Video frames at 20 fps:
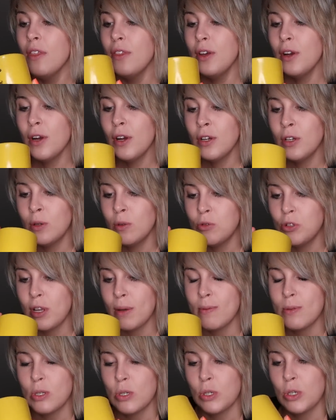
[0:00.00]
There are no
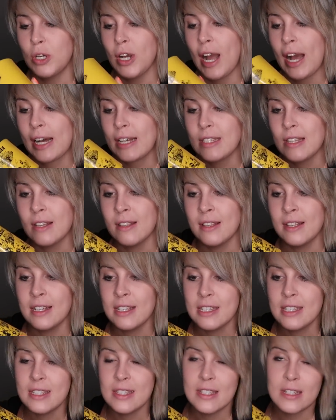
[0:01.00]
chips or cracks on
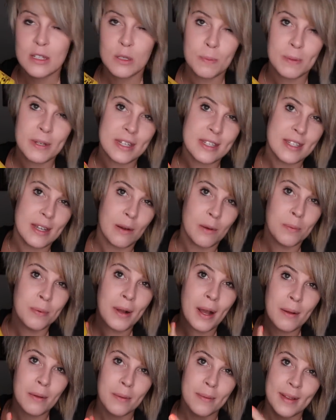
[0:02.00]
this. This piece I would
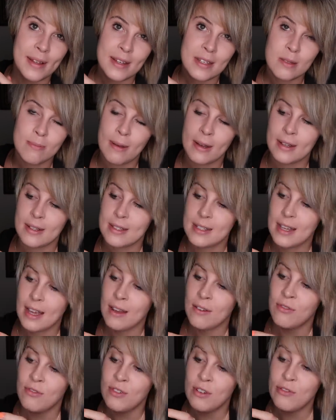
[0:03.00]
probably expect to
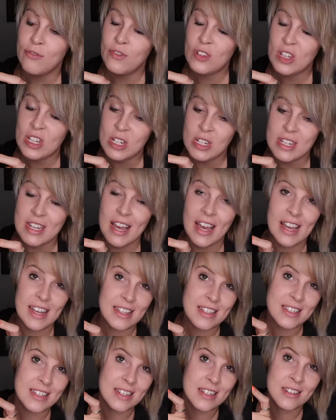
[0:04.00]
get 15 to
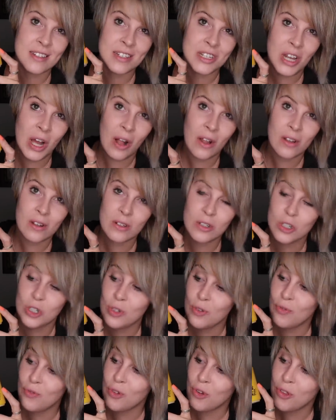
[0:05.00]

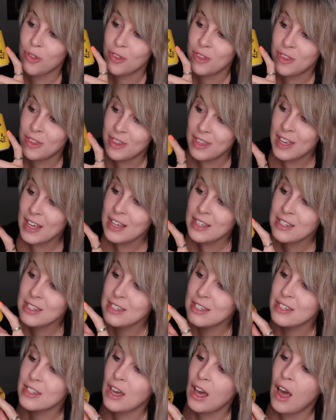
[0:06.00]
$18
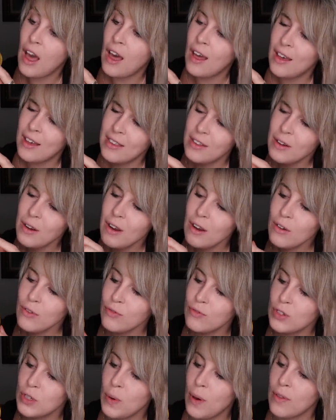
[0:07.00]
this. Uh, there are a
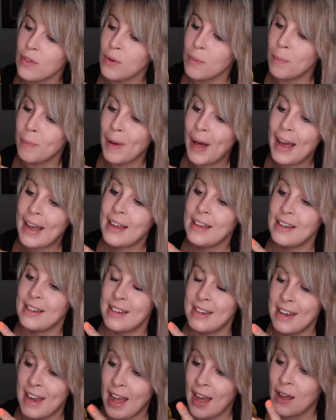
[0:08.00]
few other buy it
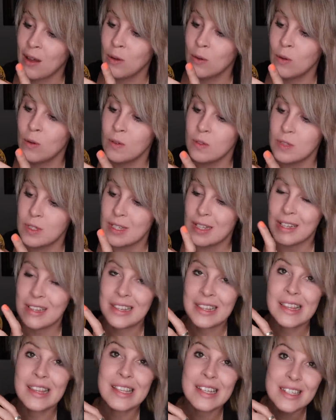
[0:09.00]
nows
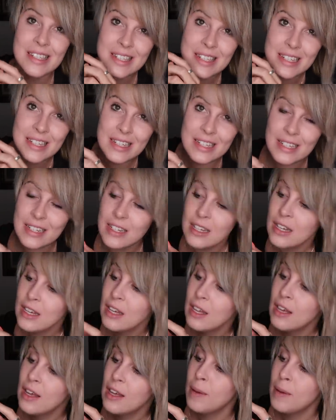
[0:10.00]
listed,
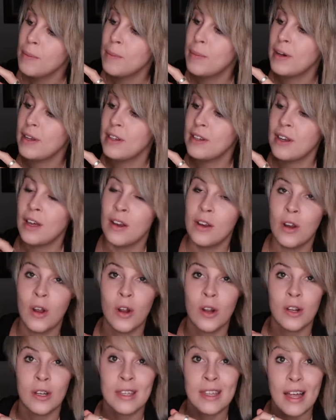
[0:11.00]
but none
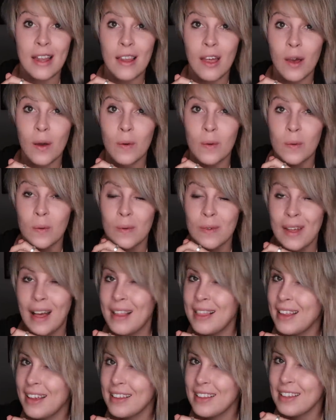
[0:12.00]
are yellow.
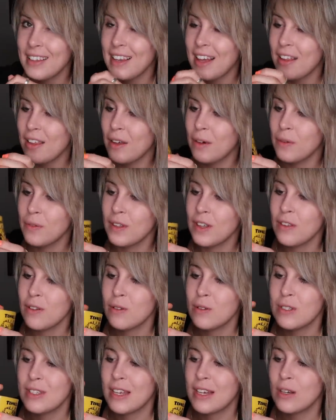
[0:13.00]
I like the yellow. The
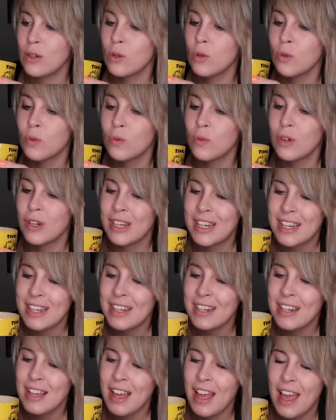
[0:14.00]
other is like
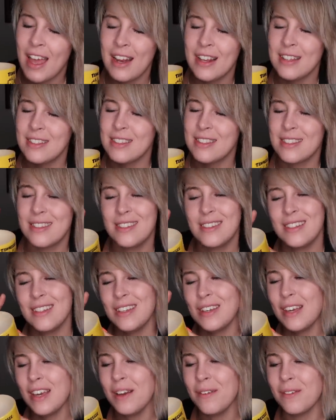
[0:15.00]
green and it's,
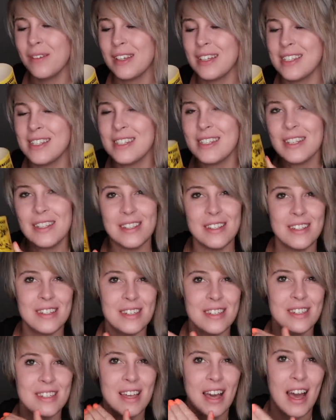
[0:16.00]
you can't really see the
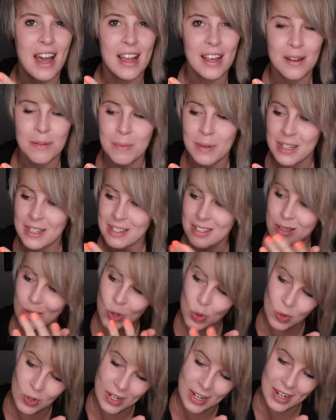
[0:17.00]
design because
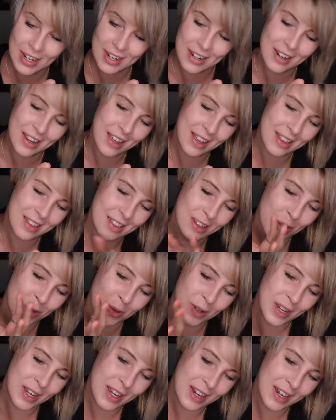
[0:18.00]
it's green and the
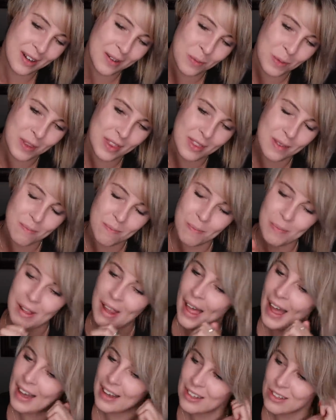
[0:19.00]
green with
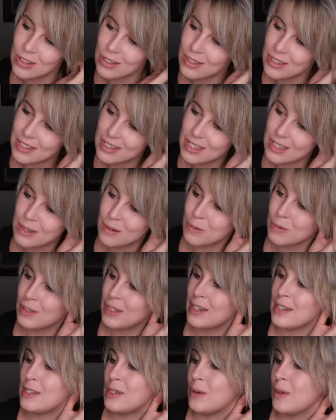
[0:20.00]
black just doesn't
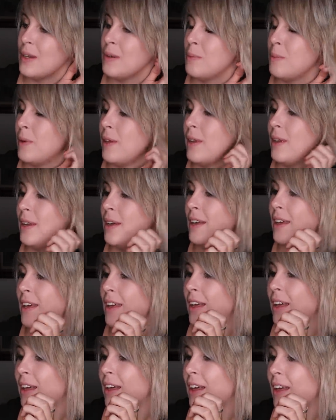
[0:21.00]
really do it. But
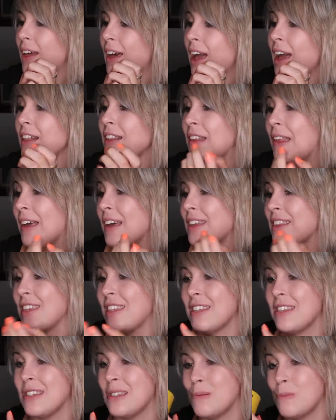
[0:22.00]
I like
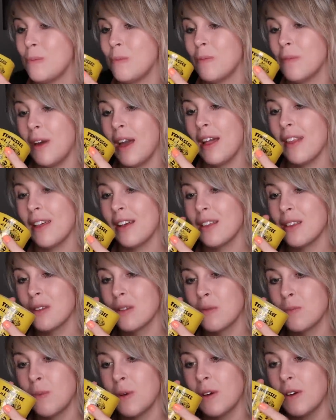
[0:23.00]
this. I like
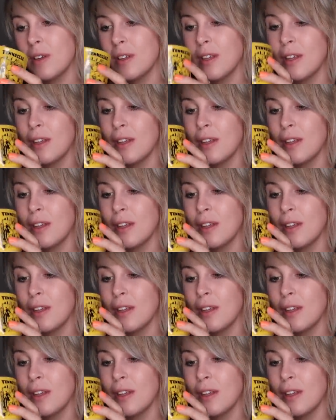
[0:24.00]
this mug.